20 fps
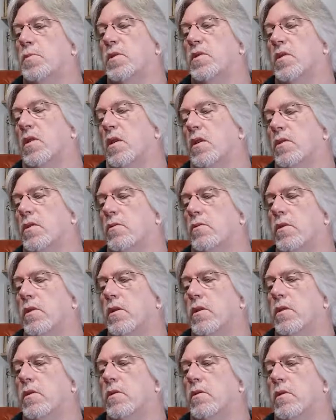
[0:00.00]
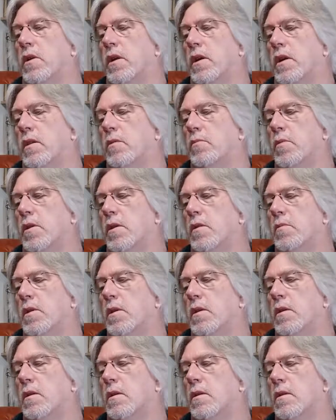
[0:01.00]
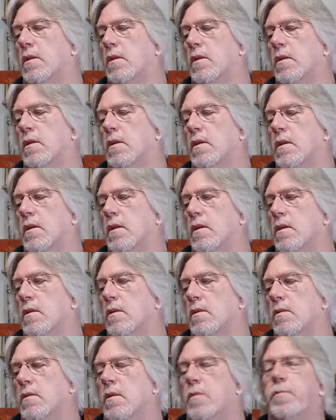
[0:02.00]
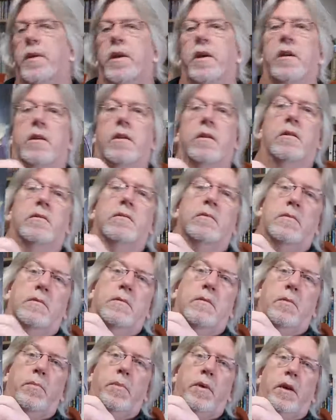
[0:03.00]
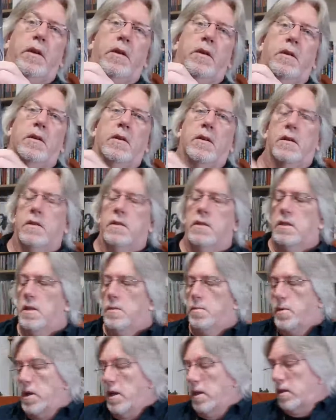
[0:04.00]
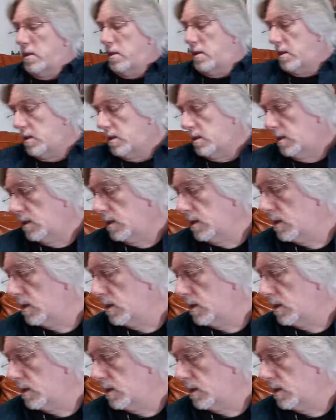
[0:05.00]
Beside the Rio Grande, maybe. Not bad. Not bad. Deep Cuts.